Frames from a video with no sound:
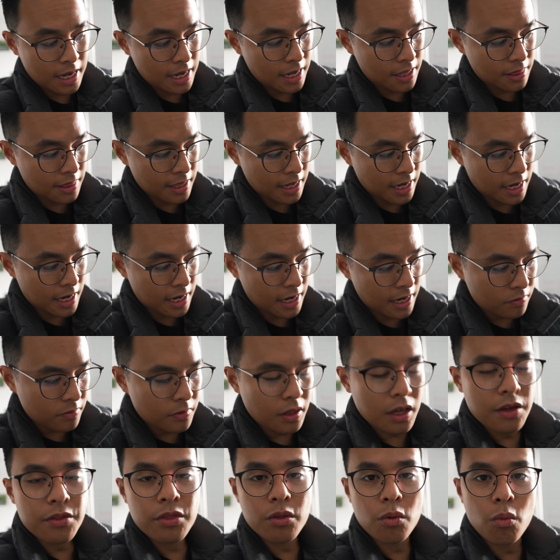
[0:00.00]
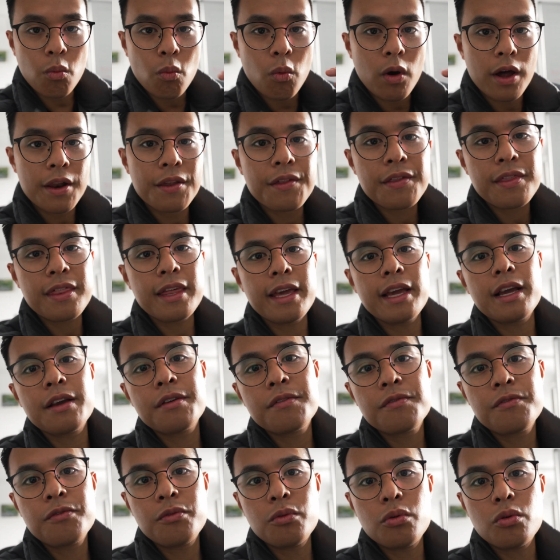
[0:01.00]
And then the one
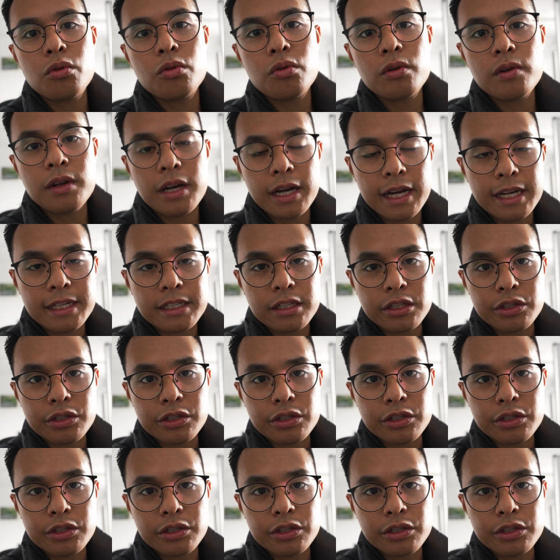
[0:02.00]
thing for, I guess,